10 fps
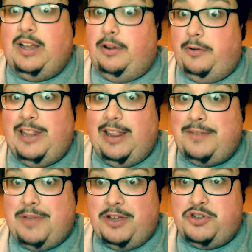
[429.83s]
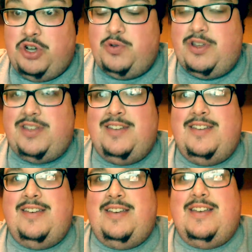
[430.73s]
really like my own joke.
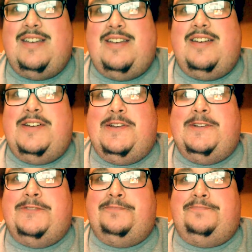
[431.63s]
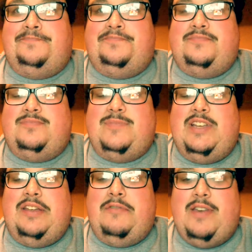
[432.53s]
Um,
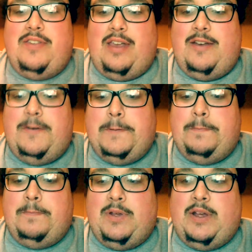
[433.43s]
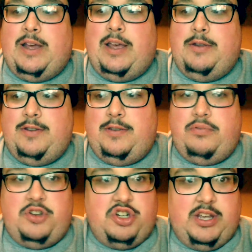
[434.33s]
anyways, um, I just
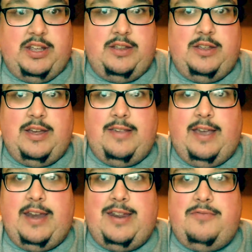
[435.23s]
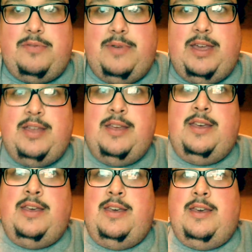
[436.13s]
appreciate you guys hanging in with me.
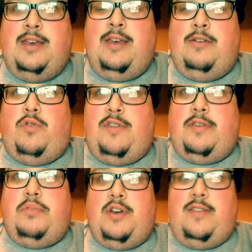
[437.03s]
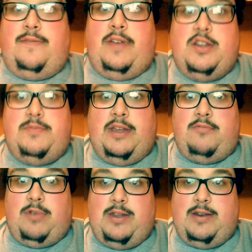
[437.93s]
Once the book is finished
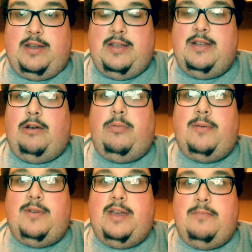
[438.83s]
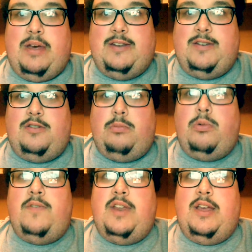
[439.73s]
being written, I'll be able to get back to
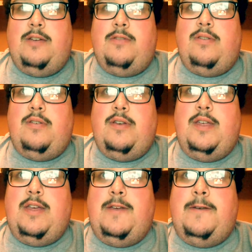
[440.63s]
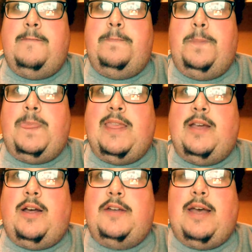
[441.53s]
normal videos. Um,
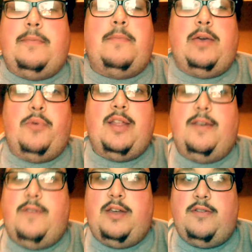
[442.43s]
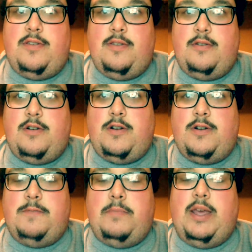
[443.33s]
on top of my weekly videos,
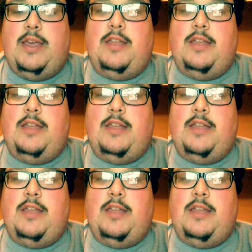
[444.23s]
or my